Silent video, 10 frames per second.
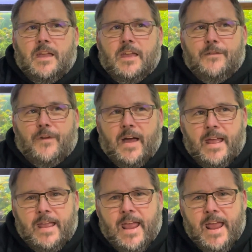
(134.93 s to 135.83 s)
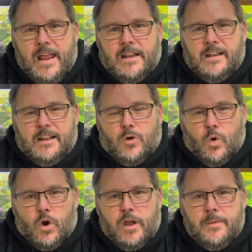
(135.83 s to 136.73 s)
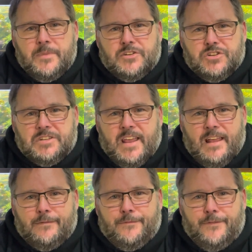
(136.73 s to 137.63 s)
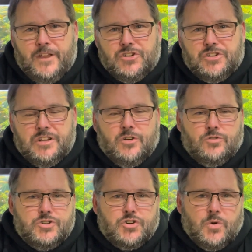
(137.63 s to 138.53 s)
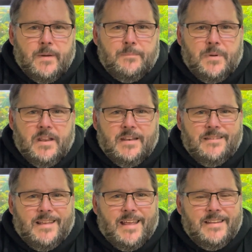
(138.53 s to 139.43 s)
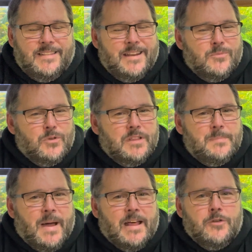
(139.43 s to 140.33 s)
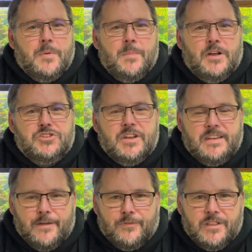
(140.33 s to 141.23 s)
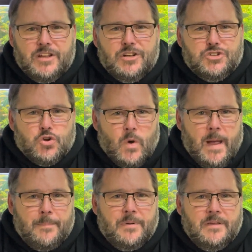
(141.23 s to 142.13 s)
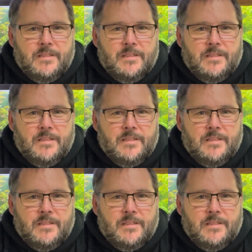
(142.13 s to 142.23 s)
if I had an aquarium that just had fish and no shrimp and it didn't really bother me much, I definitely could trap